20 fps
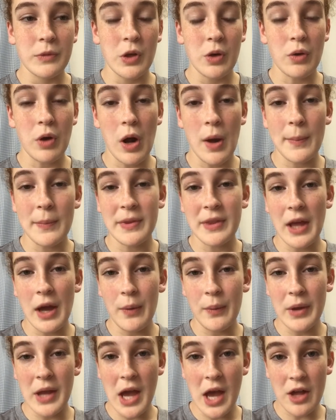ramen that
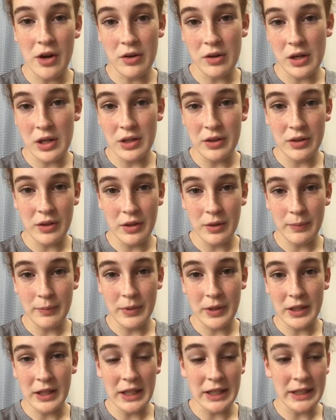we had or anything
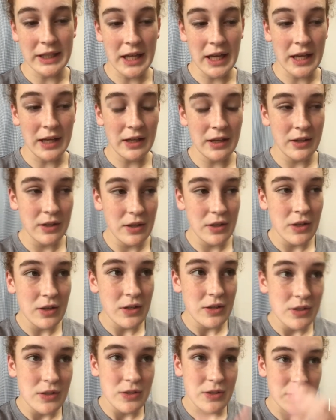big like that.
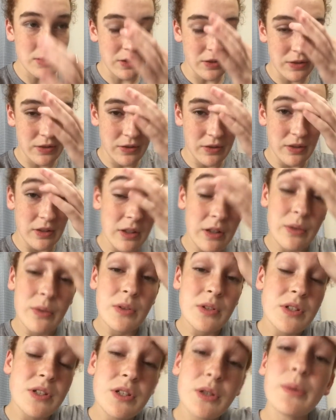So it
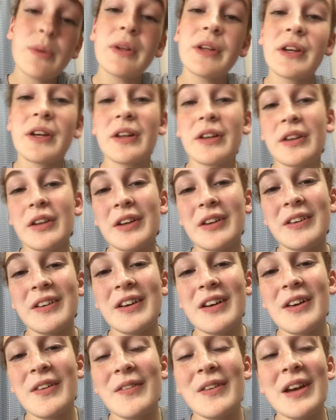was still really good though.
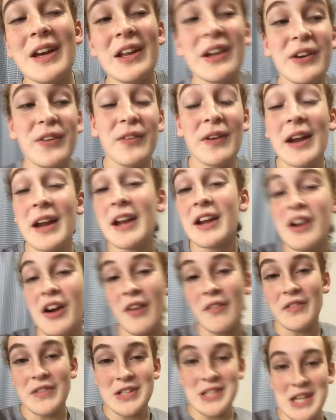We had a great
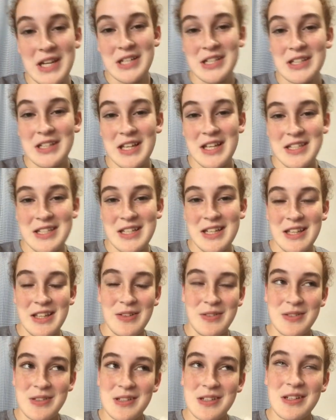conversation last night. That
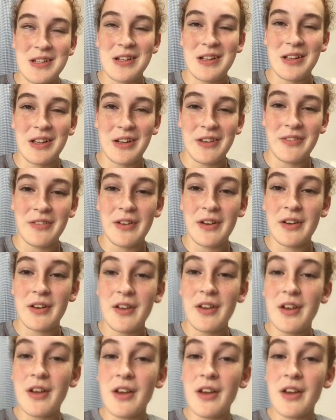was a lot of fun.